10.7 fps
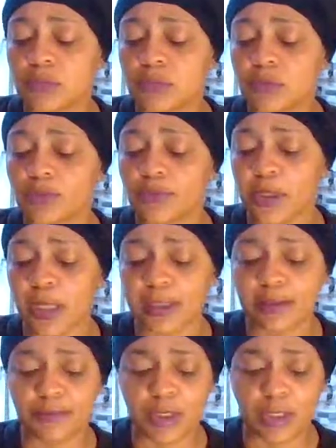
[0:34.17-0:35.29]
you feel like
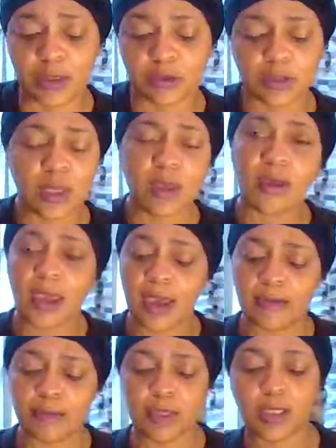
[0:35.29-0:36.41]
the videos
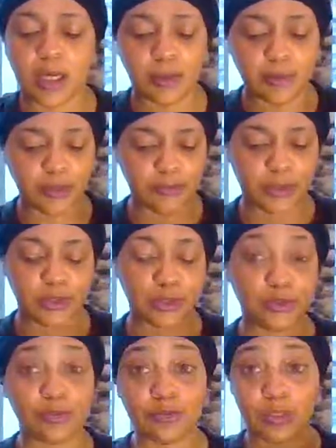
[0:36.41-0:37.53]
have been uplifting to
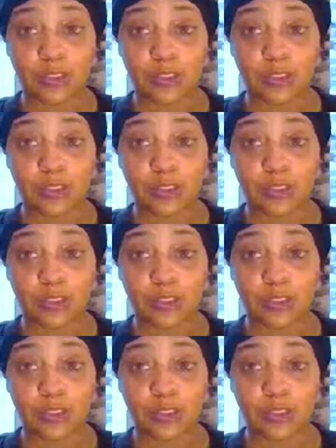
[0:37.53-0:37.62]
you,